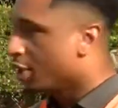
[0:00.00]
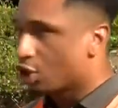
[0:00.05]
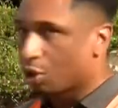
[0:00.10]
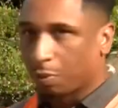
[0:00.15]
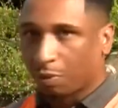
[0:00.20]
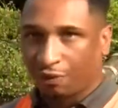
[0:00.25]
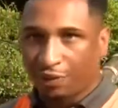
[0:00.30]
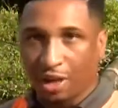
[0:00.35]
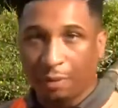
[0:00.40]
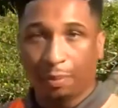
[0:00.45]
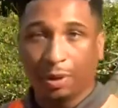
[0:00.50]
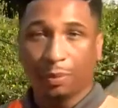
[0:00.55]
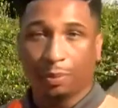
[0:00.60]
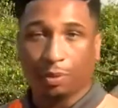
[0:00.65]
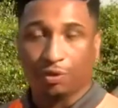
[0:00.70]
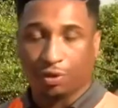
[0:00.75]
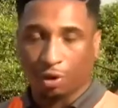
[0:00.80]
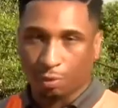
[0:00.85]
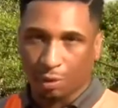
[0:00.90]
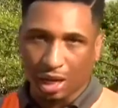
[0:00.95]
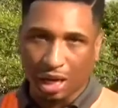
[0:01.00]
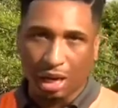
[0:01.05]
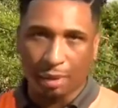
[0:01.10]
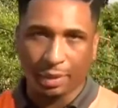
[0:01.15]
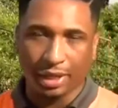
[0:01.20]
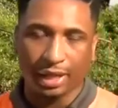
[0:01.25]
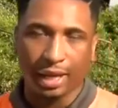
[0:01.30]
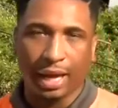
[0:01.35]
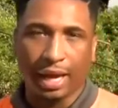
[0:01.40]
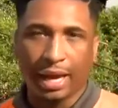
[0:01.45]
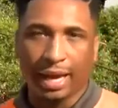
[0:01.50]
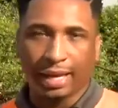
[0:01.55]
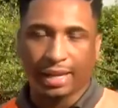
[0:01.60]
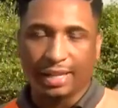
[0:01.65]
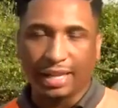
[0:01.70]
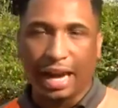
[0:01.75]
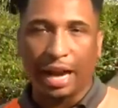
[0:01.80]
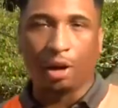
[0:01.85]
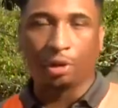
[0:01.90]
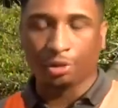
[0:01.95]
to prevent people from coming
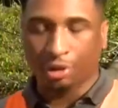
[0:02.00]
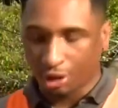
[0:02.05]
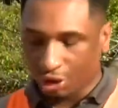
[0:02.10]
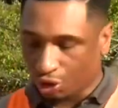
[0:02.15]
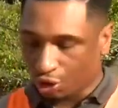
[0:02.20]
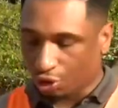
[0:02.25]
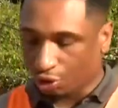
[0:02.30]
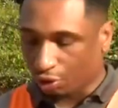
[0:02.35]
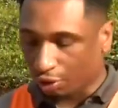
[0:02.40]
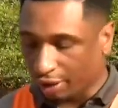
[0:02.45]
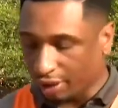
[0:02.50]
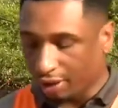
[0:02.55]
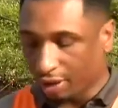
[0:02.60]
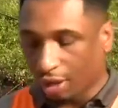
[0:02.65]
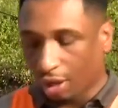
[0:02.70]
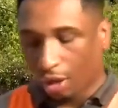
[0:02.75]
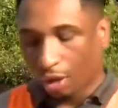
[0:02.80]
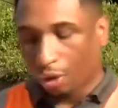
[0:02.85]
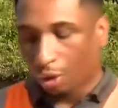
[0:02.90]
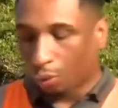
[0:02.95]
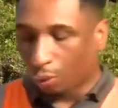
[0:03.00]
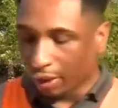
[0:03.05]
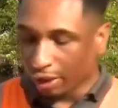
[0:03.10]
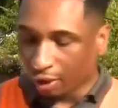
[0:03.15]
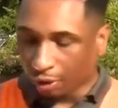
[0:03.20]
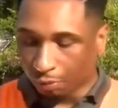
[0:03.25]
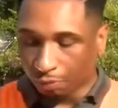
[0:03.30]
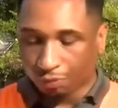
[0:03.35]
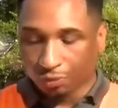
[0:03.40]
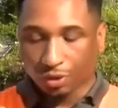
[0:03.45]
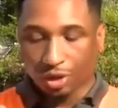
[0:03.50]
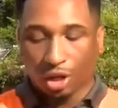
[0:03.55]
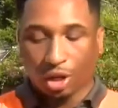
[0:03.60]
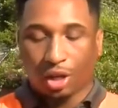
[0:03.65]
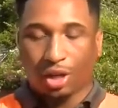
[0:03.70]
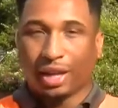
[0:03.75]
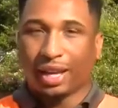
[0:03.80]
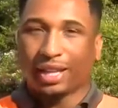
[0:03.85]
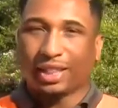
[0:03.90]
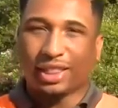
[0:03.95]
down this street. Well,
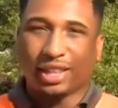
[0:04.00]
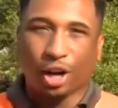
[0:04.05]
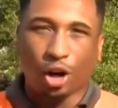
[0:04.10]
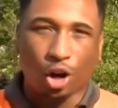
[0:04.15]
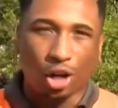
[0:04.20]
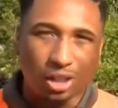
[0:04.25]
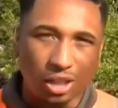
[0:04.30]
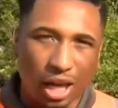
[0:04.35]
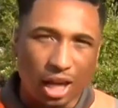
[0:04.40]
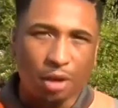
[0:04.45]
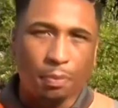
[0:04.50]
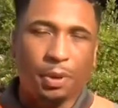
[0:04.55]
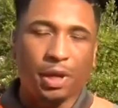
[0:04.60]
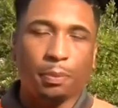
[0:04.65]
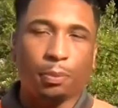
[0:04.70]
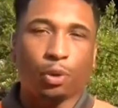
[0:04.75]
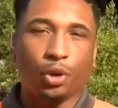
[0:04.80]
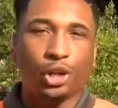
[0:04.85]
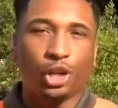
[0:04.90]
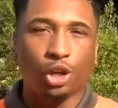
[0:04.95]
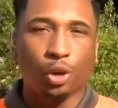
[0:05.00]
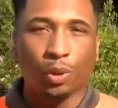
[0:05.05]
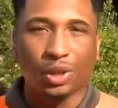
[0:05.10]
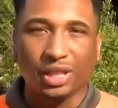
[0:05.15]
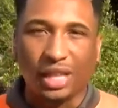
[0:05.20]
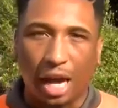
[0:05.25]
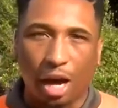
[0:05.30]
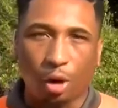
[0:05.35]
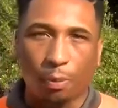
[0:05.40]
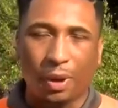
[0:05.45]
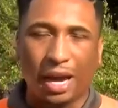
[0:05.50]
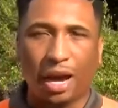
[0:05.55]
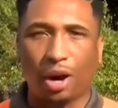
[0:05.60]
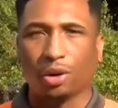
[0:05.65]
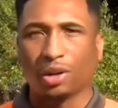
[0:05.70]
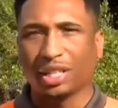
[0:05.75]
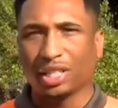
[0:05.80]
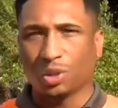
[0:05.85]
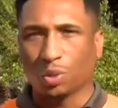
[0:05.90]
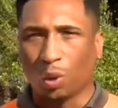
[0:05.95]
there are a lot of people here without
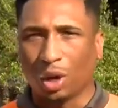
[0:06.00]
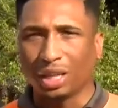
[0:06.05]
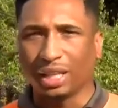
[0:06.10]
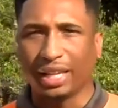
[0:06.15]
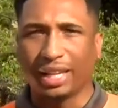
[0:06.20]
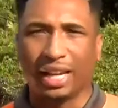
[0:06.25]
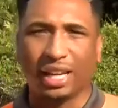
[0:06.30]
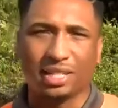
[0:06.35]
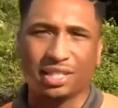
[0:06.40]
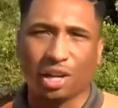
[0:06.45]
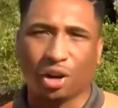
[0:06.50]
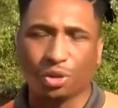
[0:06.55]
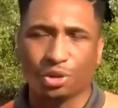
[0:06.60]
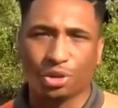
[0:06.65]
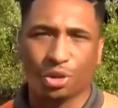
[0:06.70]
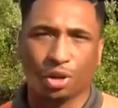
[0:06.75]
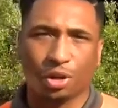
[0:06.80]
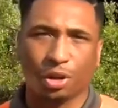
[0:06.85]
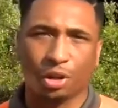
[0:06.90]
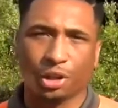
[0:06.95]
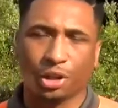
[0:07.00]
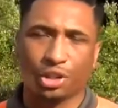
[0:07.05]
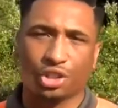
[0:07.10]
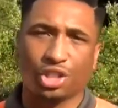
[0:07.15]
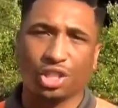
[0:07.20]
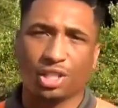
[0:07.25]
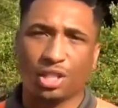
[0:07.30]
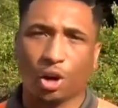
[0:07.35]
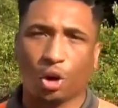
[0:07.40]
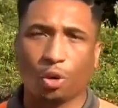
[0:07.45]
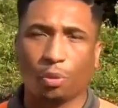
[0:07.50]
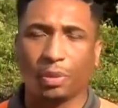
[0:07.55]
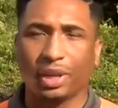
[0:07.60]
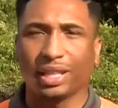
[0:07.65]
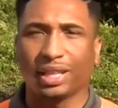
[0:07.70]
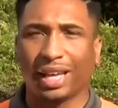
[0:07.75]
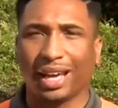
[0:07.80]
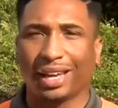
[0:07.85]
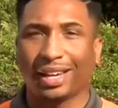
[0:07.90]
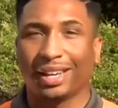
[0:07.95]
power. This one lady I talked to earlier, she told
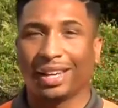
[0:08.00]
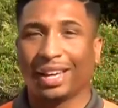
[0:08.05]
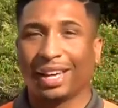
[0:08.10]
me that